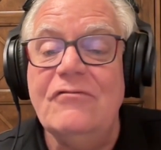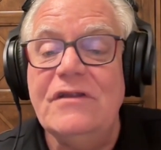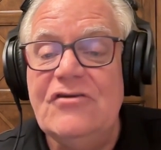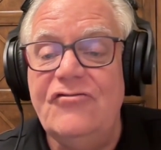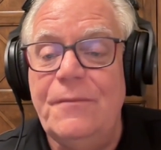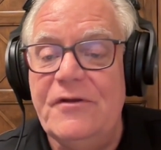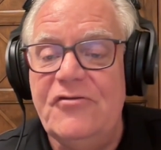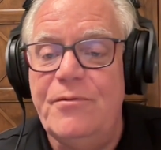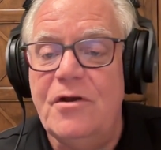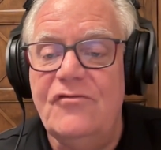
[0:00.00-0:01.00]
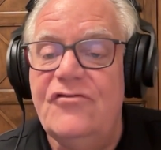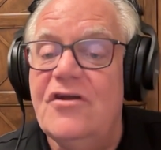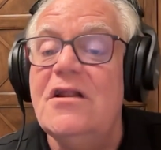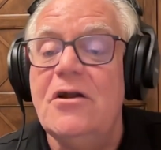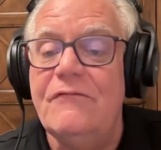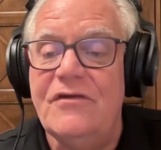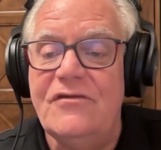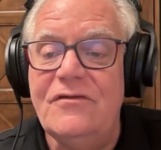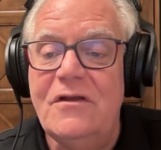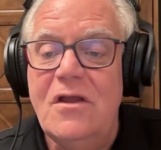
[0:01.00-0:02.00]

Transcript: leadership experience to KlariVis